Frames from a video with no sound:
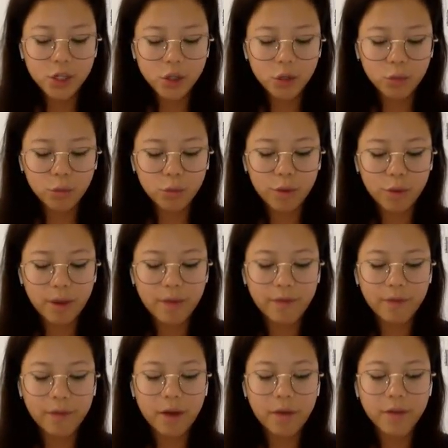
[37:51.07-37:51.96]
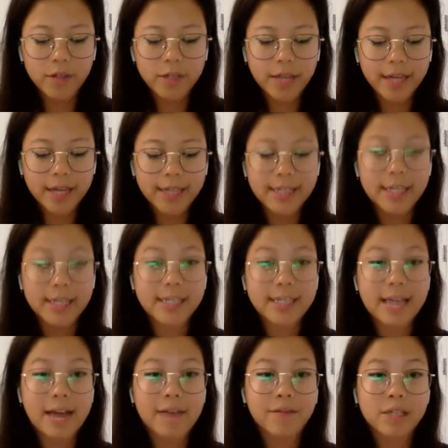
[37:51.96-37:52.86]
so the other side
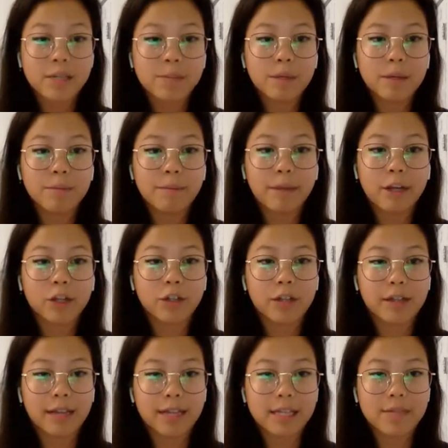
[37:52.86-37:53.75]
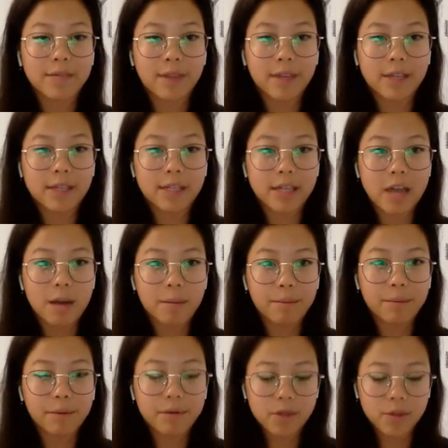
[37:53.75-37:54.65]
doesn't have a split. Make sure that that's facing up.